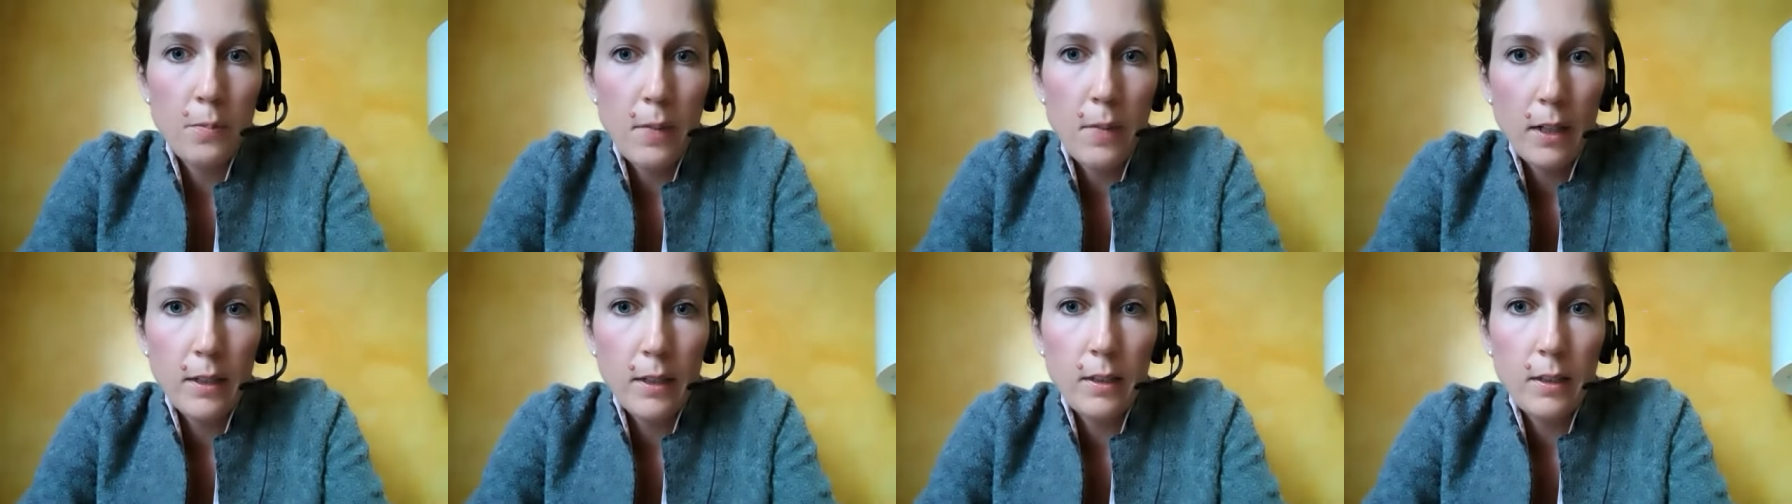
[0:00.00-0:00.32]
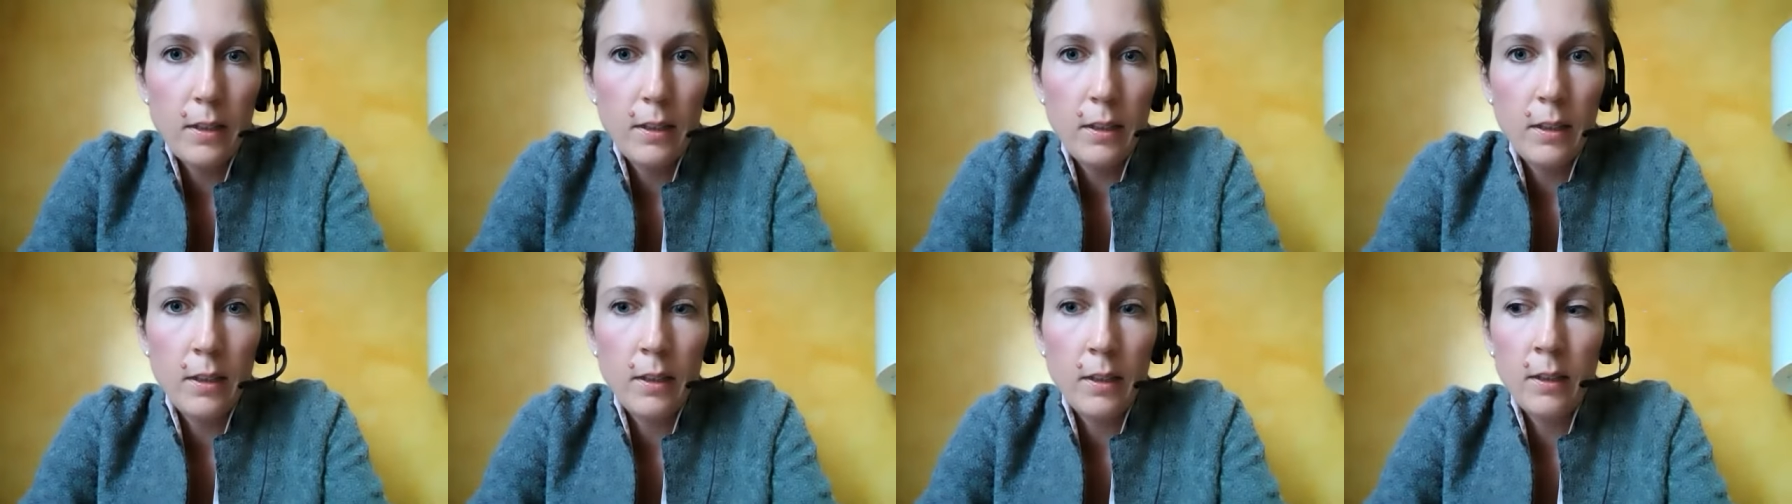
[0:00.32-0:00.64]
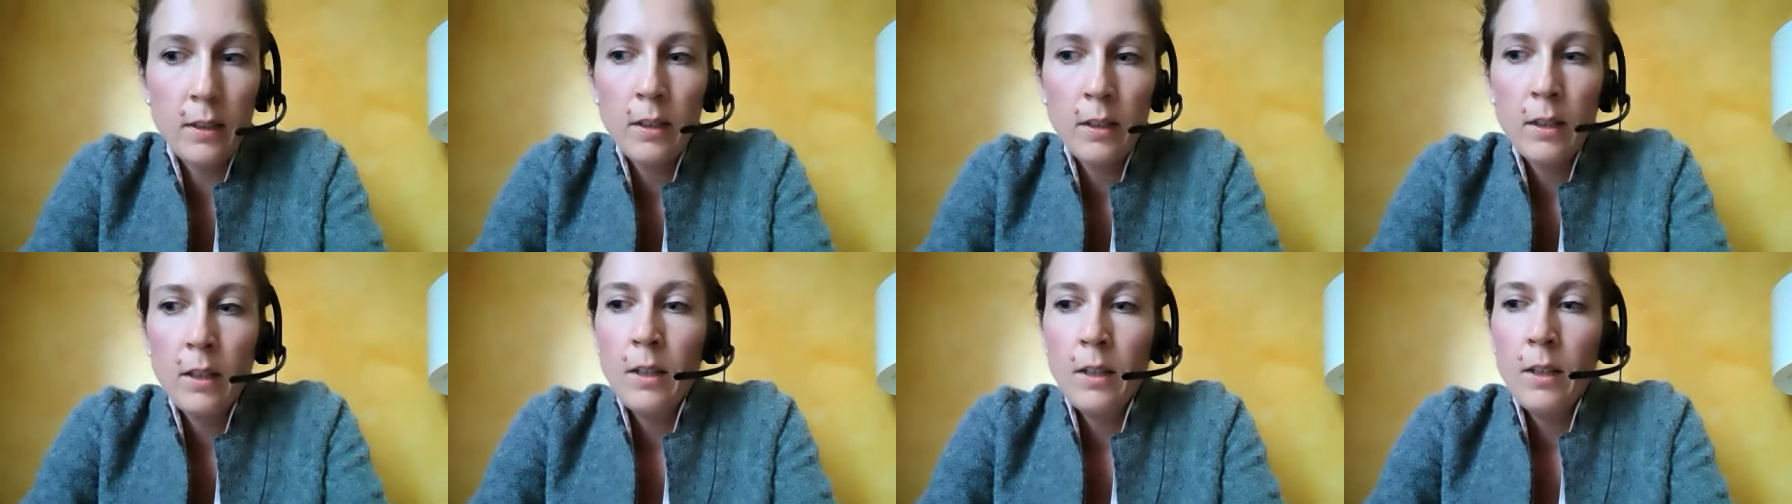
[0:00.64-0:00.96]
the field of
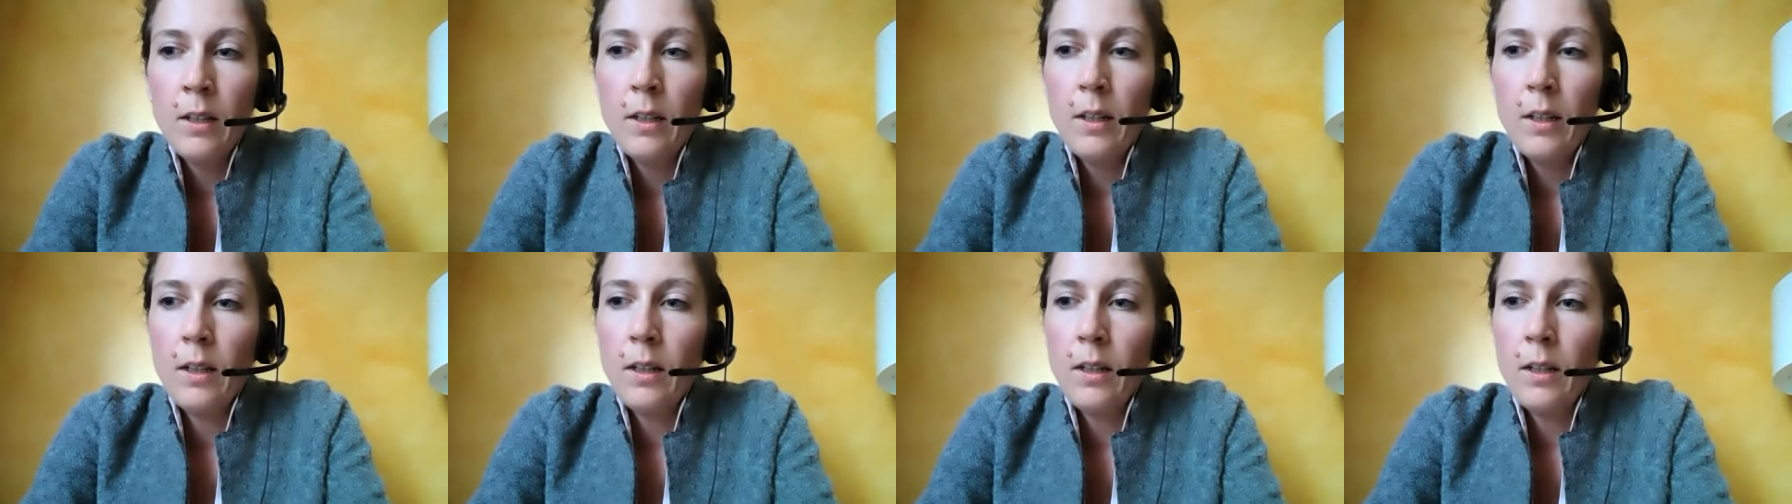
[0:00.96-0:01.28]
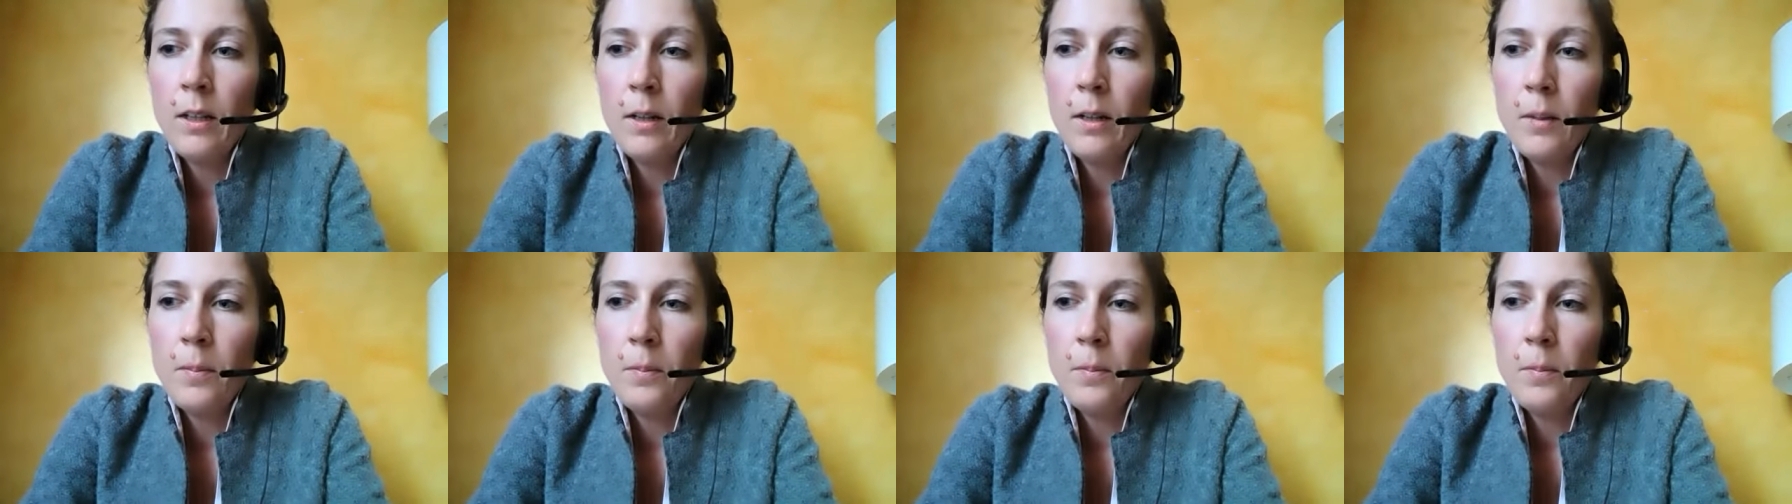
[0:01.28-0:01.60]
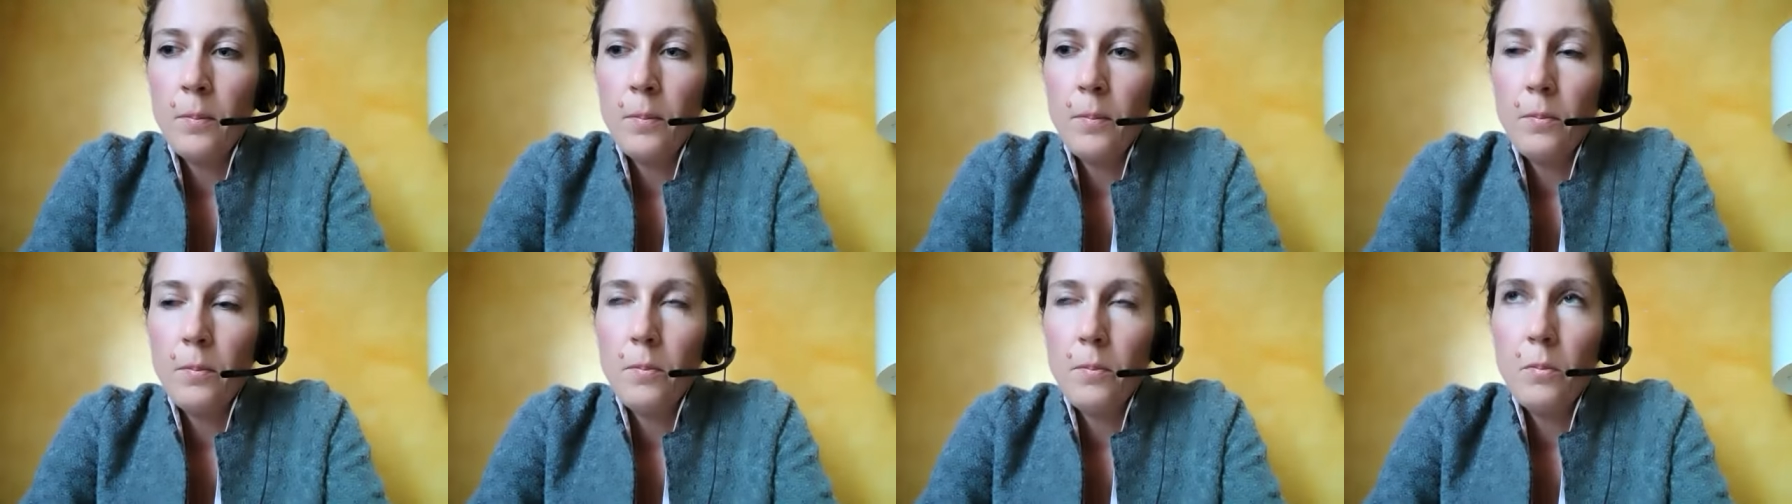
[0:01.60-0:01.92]
marketing,
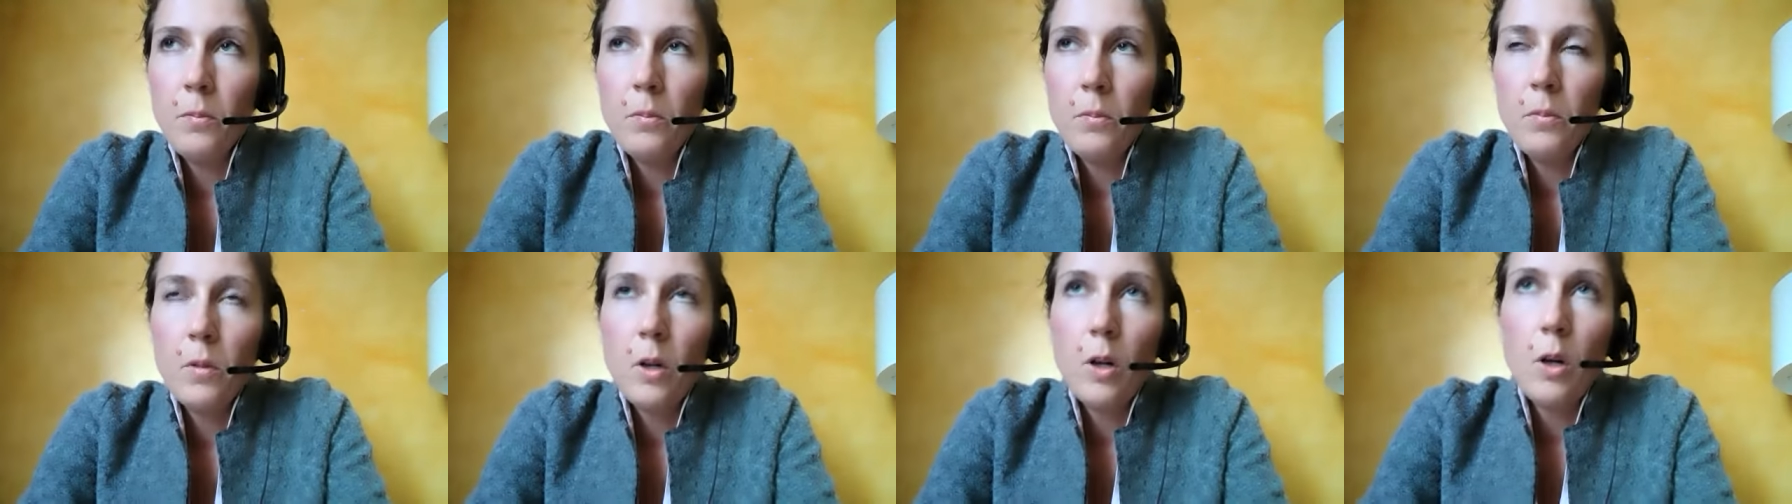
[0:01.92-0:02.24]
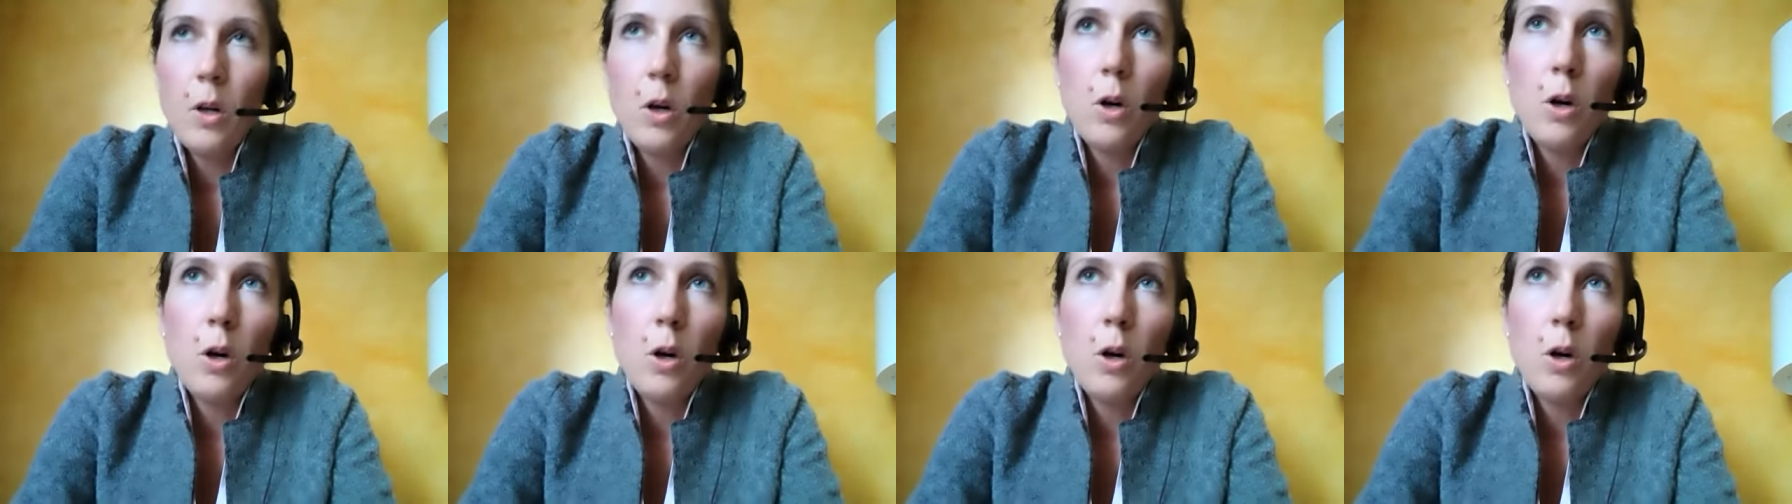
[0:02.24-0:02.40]
how